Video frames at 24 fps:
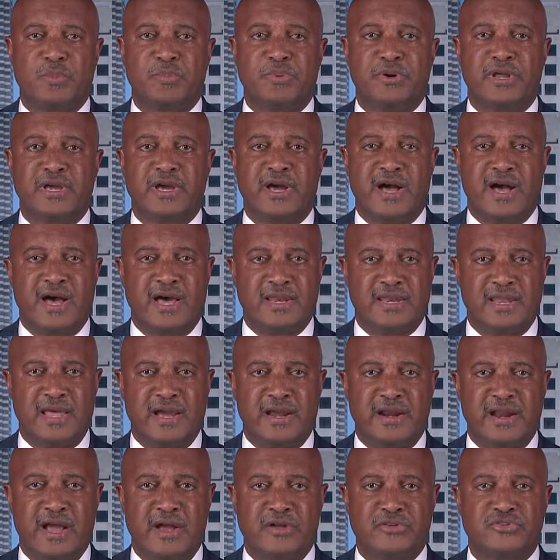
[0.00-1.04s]
we're putting a
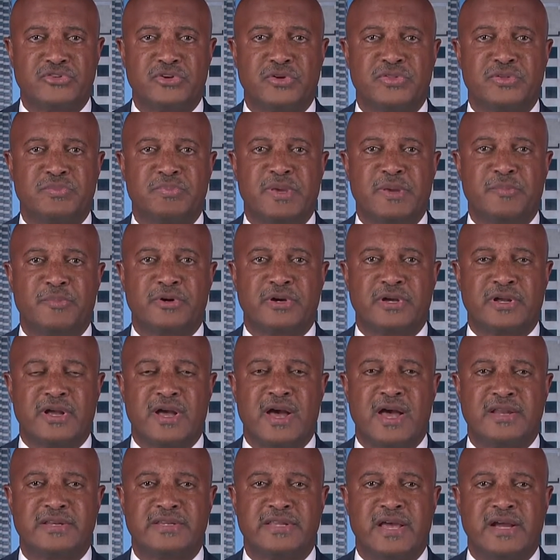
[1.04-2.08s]
hotline out so that people can
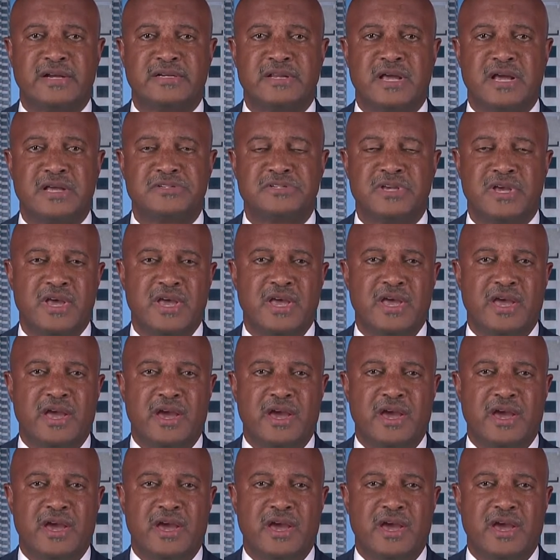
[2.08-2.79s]
contact us.